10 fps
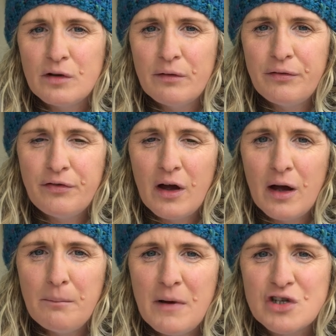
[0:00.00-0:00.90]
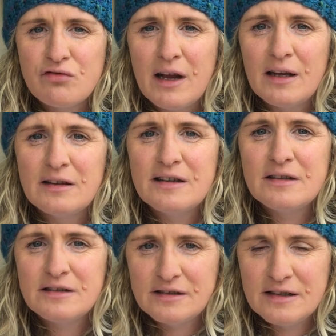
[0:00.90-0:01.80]
of uh, measuring
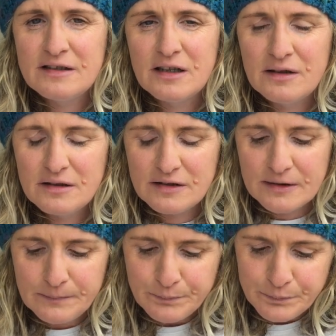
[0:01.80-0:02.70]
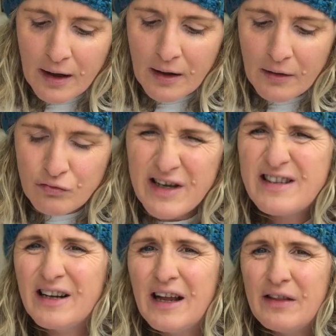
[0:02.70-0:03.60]
dis distance.
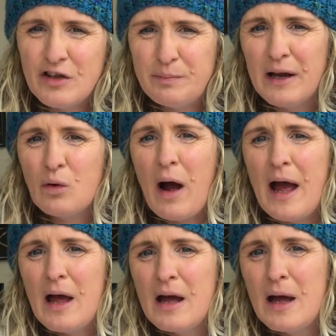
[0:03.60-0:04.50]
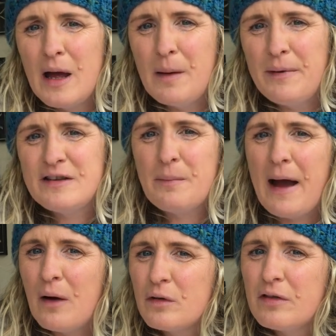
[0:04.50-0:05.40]
Recently there's been quite a, a bit
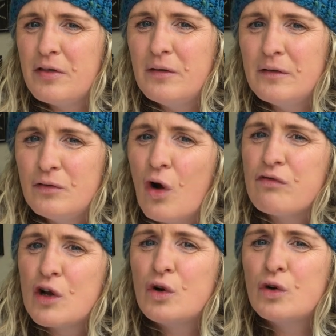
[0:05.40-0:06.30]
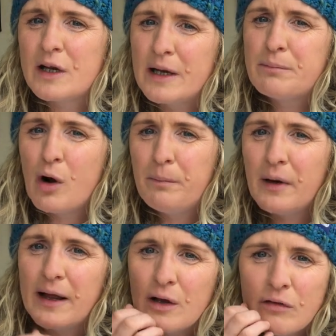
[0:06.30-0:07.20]
about not recording
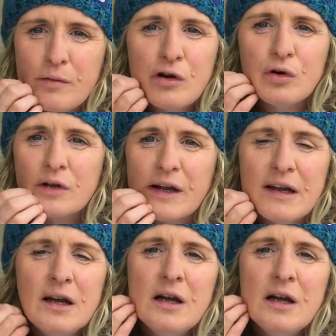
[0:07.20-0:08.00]
properly, not recording